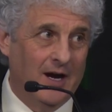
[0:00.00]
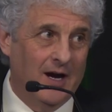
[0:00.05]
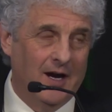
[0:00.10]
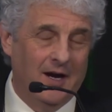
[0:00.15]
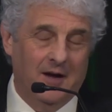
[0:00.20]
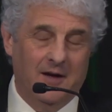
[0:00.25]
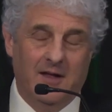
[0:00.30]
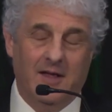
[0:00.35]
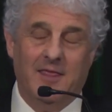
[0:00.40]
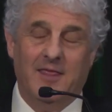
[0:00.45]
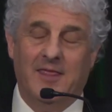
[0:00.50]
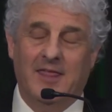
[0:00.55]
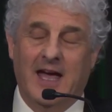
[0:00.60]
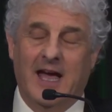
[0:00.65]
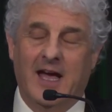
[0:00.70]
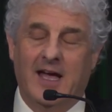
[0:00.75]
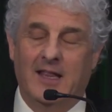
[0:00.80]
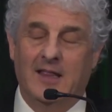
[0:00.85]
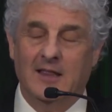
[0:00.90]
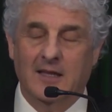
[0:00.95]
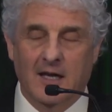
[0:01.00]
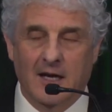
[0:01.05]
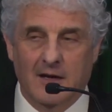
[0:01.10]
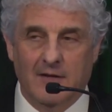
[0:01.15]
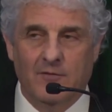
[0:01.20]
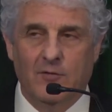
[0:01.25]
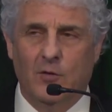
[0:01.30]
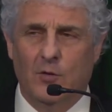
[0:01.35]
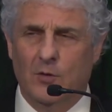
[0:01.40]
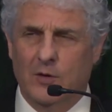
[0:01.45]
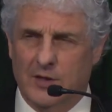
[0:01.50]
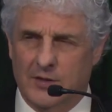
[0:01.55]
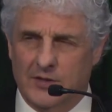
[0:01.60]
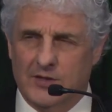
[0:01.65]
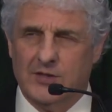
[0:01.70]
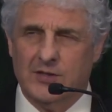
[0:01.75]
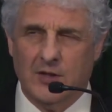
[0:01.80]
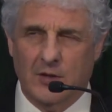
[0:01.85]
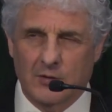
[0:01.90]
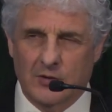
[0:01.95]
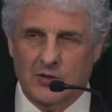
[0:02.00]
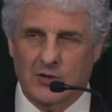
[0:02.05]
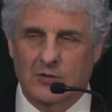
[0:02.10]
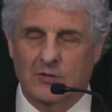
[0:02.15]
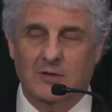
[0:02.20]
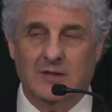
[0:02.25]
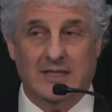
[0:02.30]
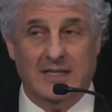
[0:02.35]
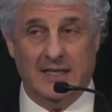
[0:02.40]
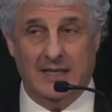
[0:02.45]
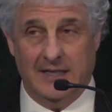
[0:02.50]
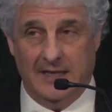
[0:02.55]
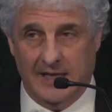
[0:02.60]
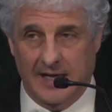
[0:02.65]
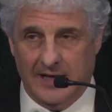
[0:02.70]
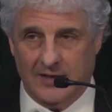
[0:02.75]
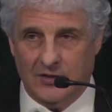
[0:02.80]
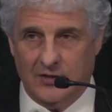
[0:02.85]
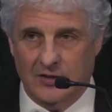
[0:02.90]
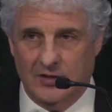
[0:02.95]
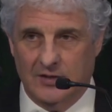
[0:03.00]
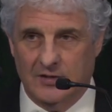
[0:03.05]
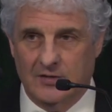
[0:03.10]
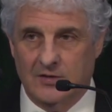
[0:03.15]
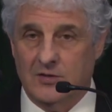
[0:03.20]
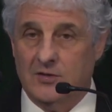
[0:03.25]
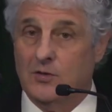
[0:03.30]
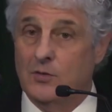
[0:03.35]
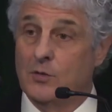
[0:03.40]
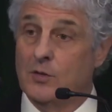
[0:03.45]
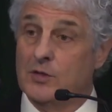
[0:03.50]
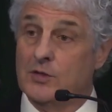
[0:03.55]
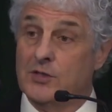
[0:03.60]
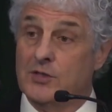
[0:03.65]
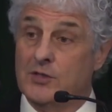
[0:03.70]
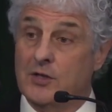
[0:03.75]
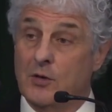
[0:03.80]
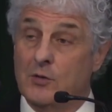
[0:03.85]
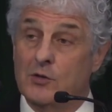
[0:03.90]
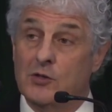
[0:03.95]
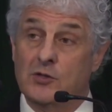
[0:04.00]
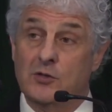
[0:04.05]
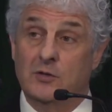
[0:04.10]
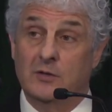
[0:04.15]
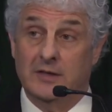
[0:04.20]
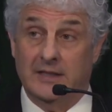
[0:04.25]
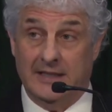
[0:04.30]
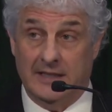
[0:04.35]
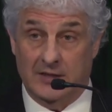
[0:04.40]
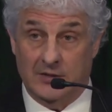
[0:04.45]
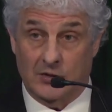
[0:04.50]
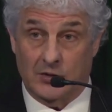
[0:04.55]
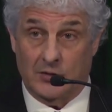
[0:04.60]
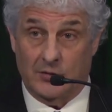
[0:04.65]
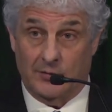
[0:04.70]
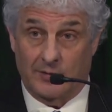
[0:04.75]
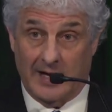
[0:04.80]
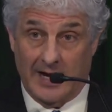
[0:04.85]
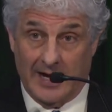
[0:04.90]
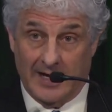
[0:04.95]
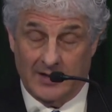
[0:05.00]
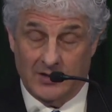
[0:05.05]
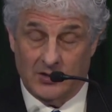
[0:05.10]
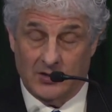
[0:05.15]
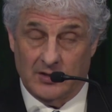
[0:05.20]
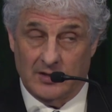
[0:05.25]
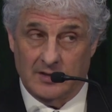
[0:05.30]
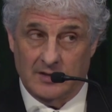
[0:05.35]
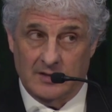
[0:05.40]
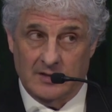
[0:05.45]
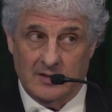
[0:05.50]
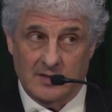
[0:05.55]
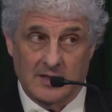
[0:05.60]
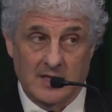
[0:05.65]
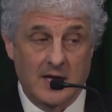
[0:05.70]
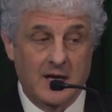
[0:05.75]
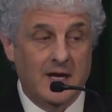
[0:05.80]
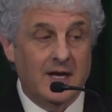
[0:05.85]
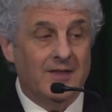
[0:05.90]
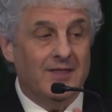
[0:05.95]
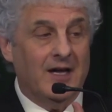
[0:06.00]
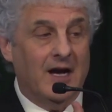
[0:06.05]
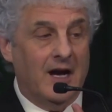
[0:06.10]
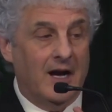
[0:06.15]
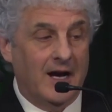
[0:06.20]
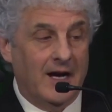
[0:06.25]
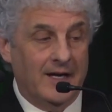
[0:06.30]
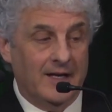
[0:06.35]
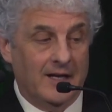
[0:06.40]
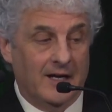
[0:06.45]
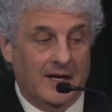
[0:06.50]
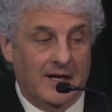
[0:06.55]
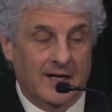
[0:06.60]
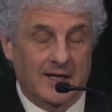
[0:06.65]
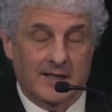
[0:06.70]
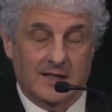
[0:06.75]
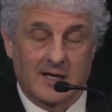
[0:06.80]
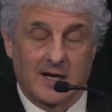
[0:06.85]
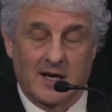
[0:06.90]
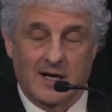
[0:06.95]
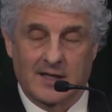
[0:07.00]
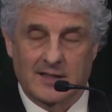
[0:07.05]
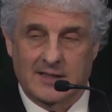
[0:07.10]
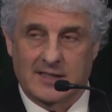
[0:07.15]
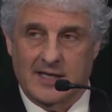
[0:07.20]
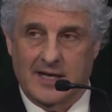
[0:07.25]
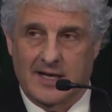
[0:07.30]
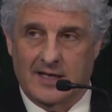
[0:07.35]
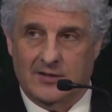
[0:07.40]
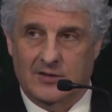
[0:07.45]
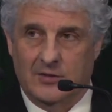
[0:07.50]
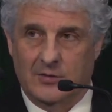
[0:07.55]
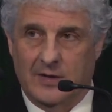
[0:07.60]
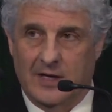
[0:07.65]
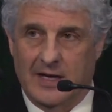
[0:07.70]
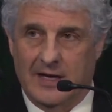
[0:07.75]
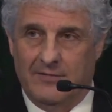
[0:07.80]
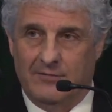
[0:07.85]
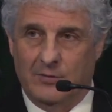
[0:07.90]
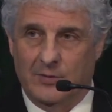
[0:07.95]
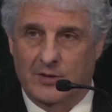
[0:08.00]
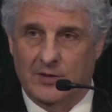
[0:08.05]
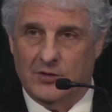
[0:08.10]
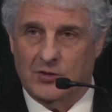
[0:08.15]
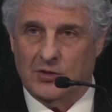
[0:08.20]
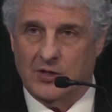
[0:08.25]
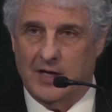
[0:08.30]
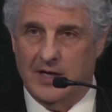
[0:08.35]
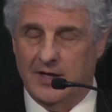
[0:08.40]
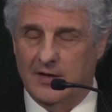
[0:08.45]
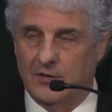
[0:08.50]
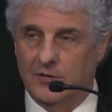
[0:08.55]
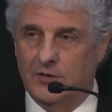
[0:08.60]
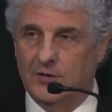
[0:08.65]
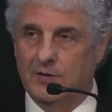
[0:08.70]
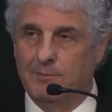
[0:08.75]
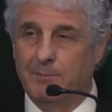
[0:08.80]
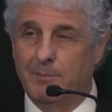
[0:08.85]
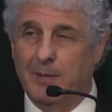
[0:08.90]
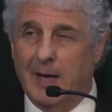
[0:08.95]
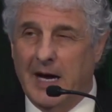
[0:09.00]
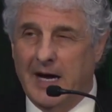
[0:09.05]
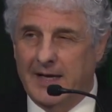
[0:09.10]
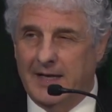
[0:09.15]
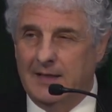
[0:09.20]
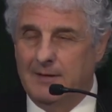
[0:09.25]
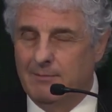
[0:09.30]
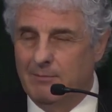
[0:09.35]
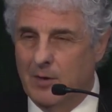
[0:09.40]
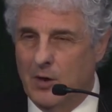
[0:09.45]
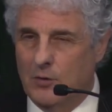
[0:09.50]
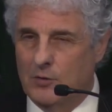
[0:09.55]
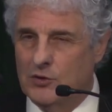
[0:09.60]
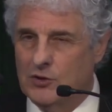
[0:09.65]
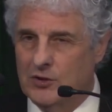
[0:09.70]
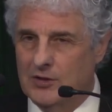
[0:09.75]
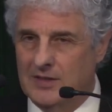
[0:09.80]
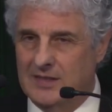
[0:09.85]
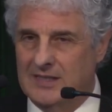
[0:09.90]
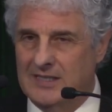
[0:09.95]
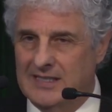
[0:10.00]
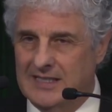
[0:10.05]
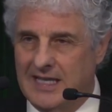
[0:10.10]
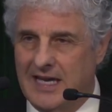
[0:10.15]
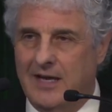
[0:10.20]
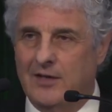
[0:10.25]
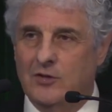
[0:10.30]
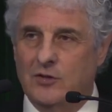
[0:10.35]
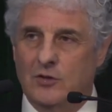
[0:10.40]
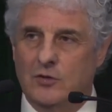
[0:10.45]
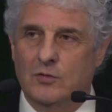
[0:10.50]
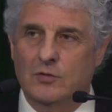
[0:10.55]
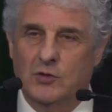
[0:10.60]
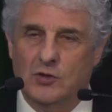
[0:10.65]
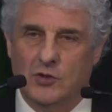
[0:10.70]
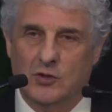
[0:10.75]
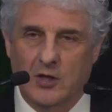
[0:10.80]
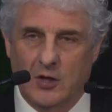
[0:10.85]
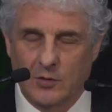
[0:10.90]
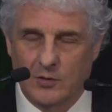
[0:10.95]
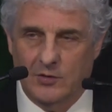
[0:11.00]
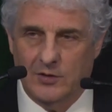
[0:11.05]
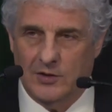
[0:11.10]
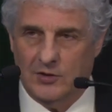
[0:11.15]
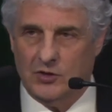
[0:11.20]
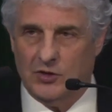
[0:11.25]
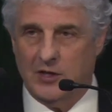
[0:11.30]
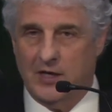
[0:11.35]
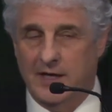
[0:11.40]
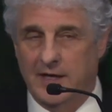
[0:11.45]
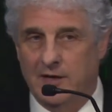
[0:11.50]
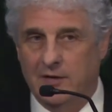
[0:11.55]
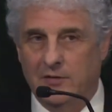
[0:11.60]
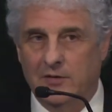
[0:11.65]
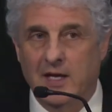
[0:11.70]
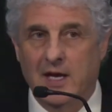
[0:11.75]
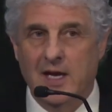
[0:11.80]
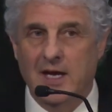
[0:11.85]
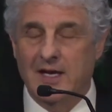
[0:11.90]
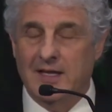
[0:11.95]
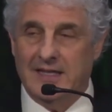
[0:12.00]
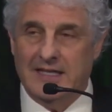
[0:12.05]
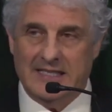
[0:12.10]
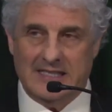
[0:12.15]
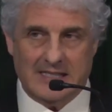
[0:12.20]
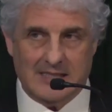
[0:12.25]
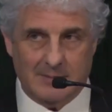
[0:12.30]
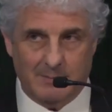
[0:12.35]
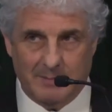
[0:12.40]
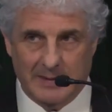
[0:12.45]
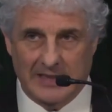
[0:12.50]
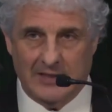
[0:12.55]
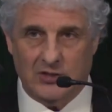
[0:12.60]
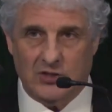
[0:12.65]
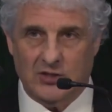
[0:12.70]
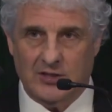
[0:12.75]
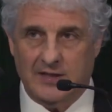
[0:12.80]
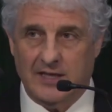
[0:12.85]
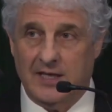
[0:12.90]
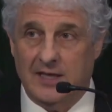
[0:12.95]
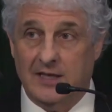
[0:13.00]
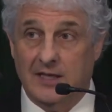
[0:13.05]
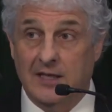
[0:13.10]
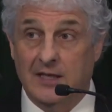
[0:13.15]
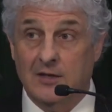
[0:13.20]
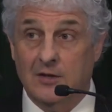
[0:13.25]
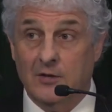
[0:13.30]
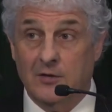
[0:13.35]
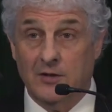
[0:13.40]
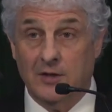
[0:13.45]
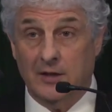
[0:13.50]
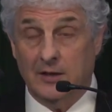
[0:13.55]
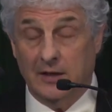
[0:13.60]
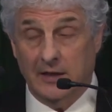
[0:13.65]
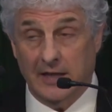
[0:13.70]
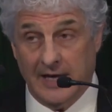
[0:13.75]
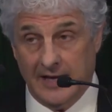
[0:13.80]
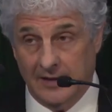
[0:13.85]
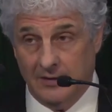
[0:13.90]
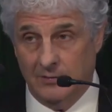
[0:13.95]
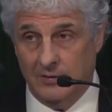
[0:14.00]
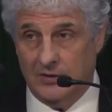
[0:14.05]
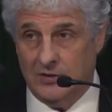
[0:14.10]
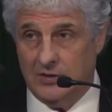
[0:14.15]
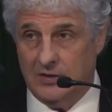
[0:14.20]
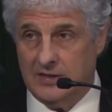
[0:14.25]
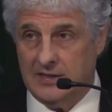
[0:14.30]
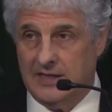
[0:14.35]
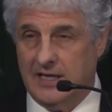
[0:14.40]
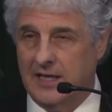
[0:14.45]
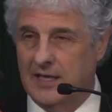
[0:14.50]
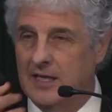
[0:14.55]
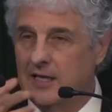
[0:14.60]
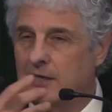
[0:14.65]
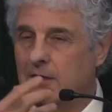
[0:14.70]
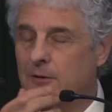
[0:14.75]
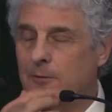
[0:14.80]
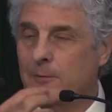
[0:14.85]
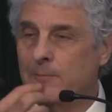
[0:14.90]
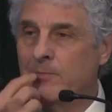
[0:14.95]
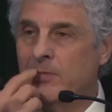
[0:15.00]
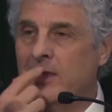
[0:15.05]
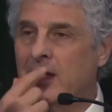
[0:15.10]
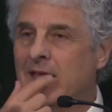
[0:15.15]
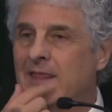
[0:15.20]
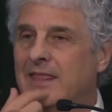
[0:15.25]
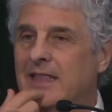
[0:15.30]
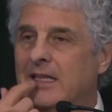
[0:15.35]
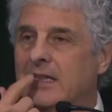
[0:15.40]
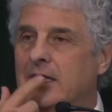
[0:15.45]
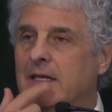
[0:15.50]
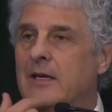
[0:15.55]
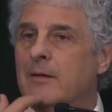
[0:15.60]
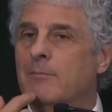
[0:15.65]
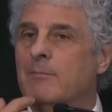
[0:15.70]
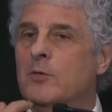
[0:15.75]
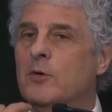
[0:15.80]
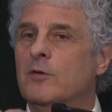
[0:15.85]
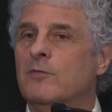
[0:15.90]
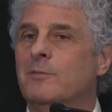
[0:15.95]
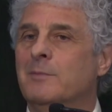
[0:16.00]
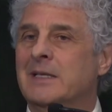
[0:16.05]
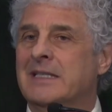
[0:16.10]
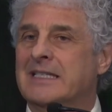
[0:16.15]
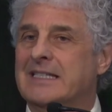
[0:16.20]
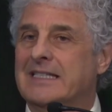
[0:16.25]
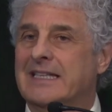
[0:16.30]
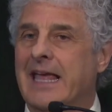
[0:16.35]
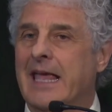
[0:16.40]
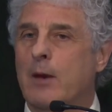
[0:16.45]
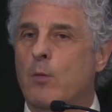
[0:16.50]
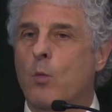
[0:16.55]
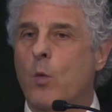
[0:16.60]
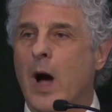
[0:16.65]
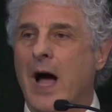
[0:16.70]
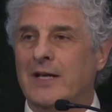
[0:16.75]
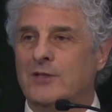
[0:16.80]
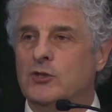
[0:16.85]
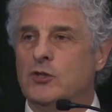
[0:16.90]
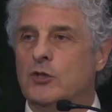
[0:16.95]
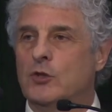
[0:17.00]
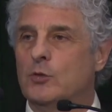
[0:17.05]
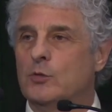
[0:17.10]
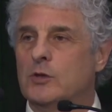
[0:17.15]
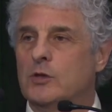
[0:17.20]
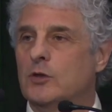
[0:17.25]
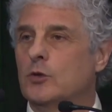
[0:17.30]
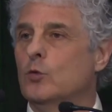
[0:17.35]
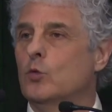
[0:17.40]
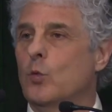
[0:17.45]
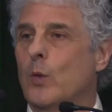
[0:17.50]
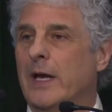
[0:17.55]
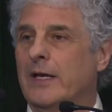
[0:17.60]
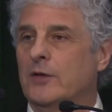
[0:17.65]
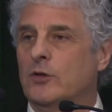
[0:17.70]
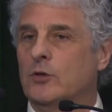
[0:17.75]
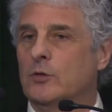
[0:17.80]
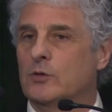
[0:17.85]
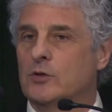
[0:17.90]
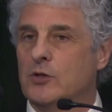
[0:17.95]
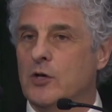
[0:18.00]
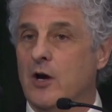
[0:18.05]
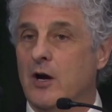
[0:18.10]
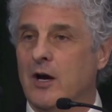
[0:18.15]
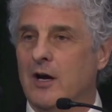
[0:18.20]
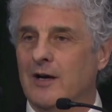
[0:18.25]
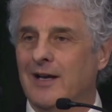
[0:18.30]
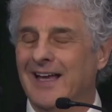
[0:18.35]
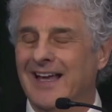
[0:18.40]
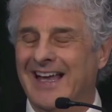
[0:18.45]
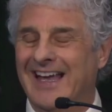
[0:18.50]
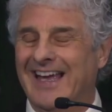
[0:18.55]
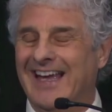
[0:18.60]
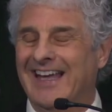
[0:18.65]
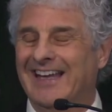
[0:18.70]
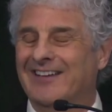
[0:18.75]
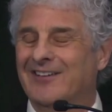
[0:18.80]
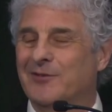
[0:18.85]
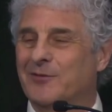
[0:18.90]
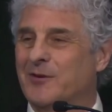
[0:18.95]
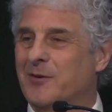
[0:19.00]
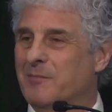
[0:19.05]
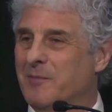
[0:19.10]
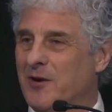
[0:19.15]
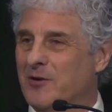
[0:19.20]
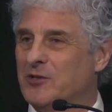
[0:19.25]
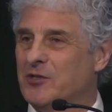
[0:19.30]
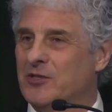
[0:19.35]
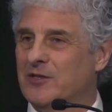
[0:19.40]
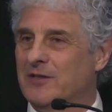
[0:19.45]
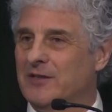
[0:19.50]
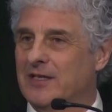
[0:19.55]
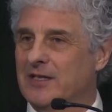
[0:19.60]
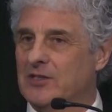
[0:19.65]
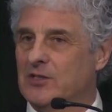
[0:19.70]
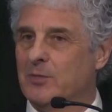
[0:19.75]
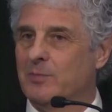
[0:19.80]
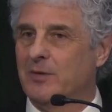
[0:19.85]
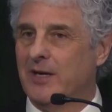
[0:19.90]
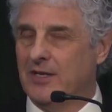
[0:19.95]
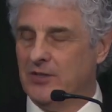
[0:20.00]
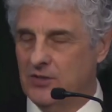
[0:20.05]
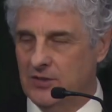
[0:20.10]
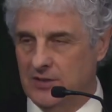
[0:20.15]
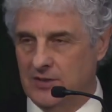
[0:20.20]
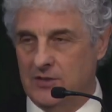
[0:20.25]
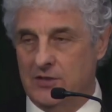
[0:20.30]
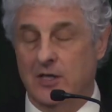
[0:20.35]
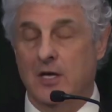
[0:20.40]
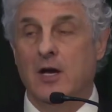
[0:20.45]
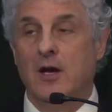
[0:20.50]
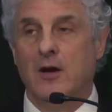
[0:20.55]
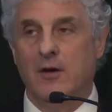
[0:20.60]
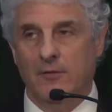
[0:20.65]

uh, that love or social connections or social interactions, the eye to eye contact you have with the child, the body motions that you show the child, the speech they hear, the languages they hear, the lip movements they watch you do when you talk, and your emotional expressions.